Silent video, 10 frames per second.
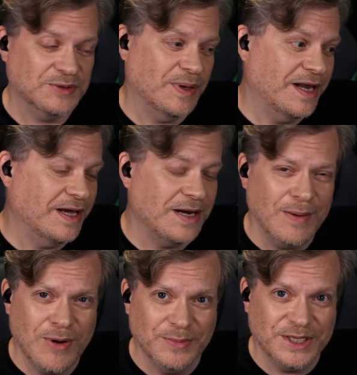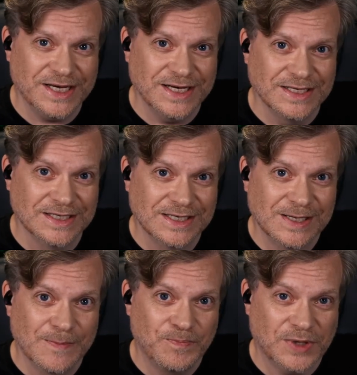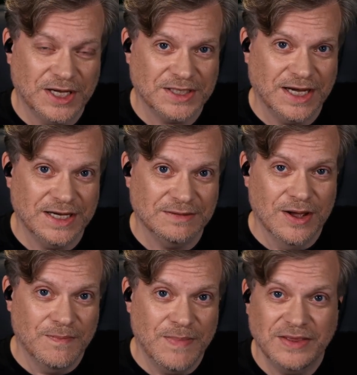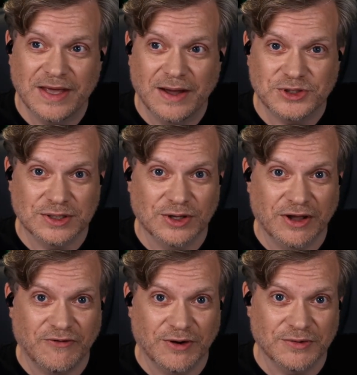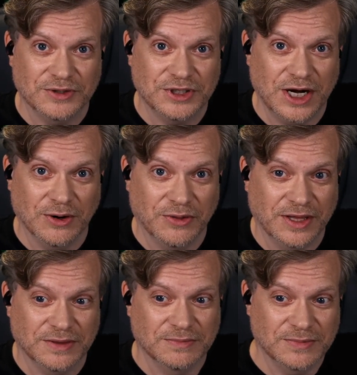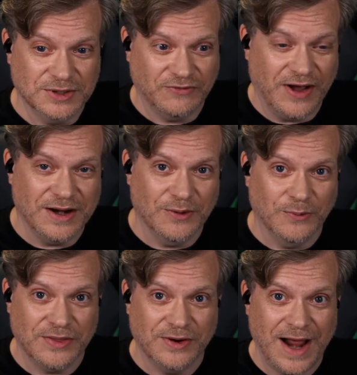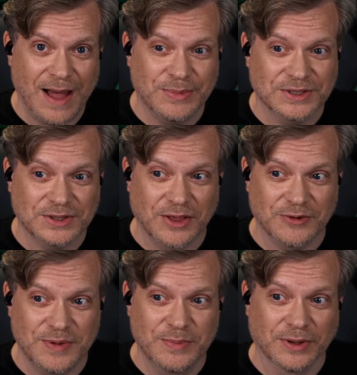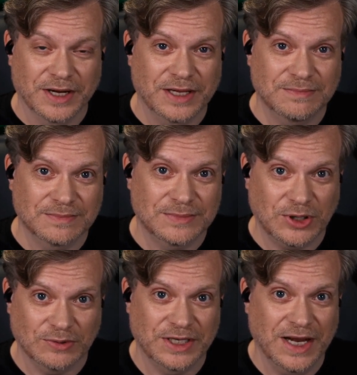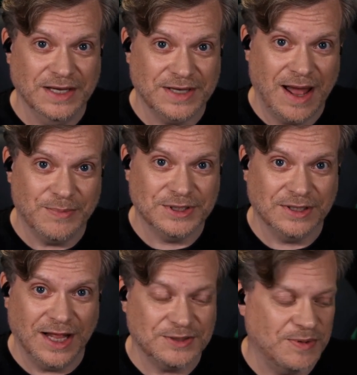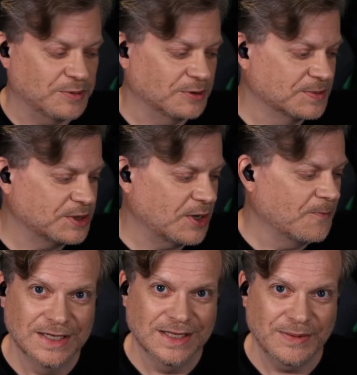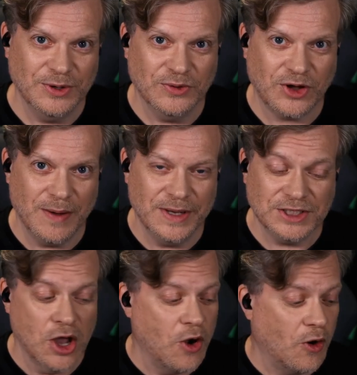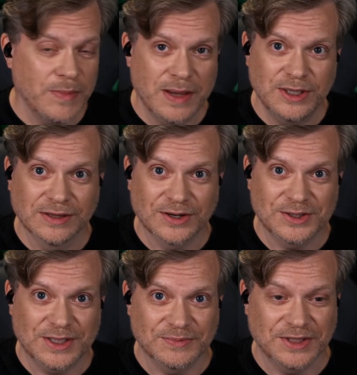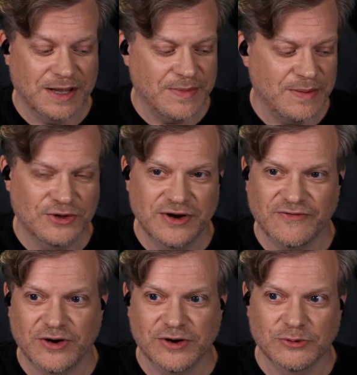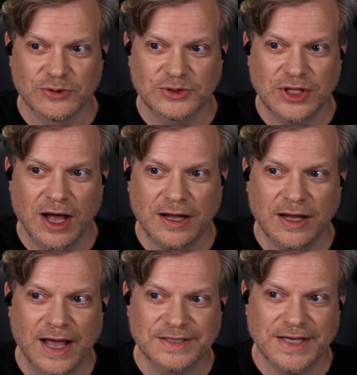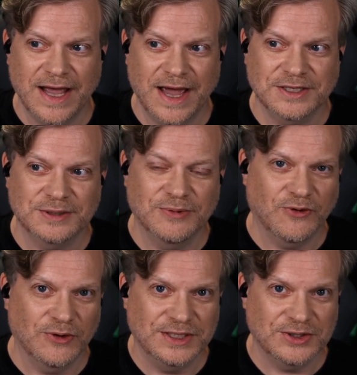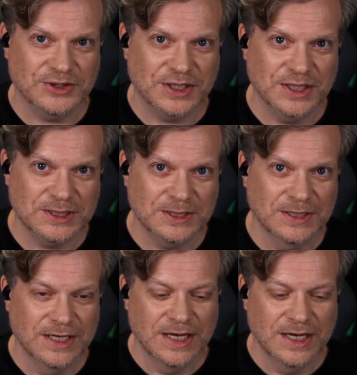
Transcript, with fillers: explaining it, I probably did, because I was just looking for the general thing to find out whether it happens to other people, and it certainly does. It happens to lots of people. So let me know in the comments, or maybe you learned something today. Maybe you never heard of rootstock, as I hadn't before researching this,